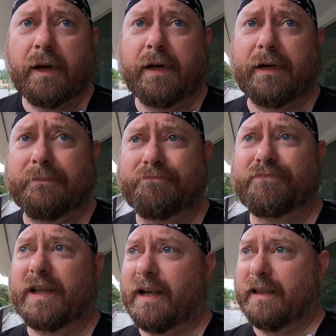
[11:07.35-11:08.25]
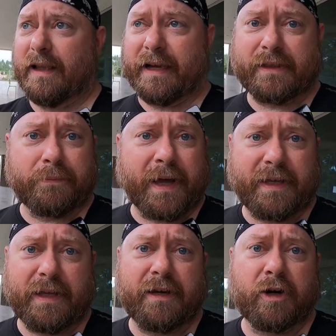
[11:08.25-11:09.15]
I like the
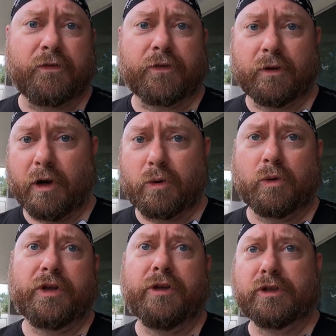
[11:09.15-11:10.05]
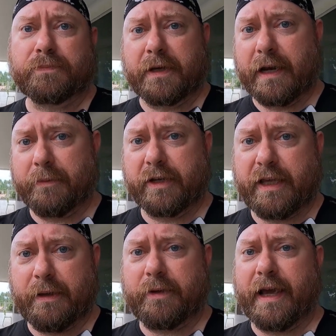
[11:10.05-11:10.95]
banking here for local use, being able to
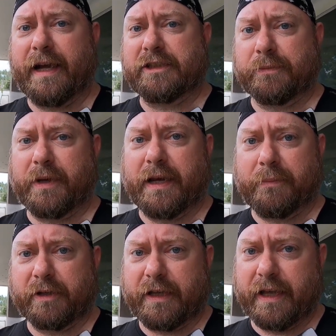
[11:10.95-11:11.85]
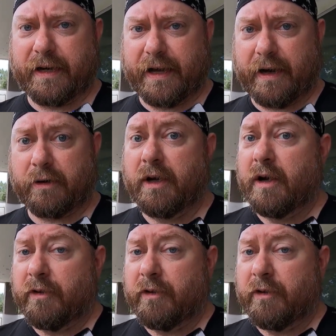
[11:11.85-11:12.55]
keep cash and being able to get it out